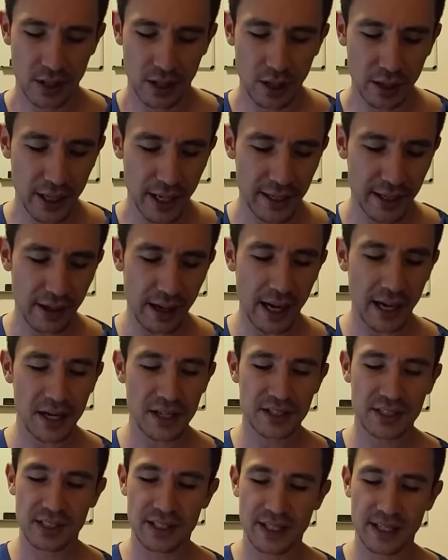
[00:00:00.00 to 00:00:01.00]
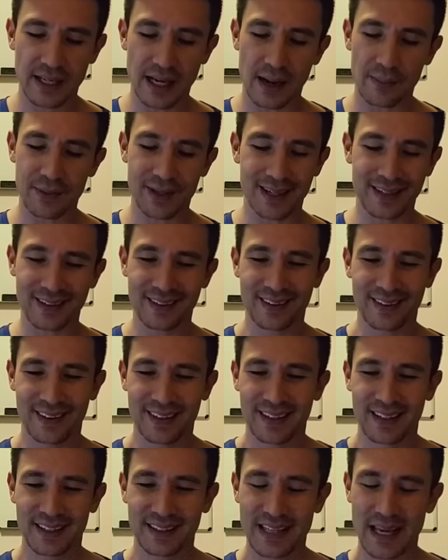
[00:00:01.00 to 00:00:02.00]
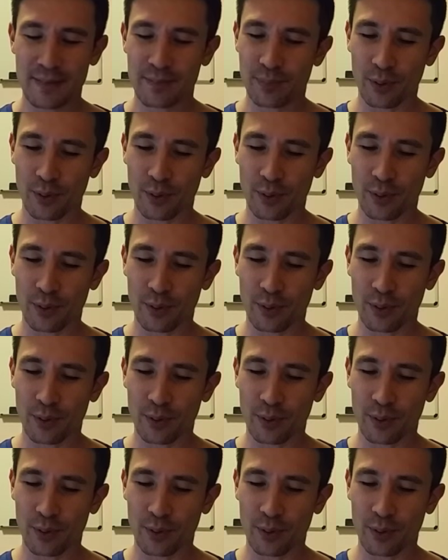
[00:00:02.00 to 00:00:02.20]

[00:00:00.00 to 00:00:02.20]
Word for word: Okay, now honestly, I mean, they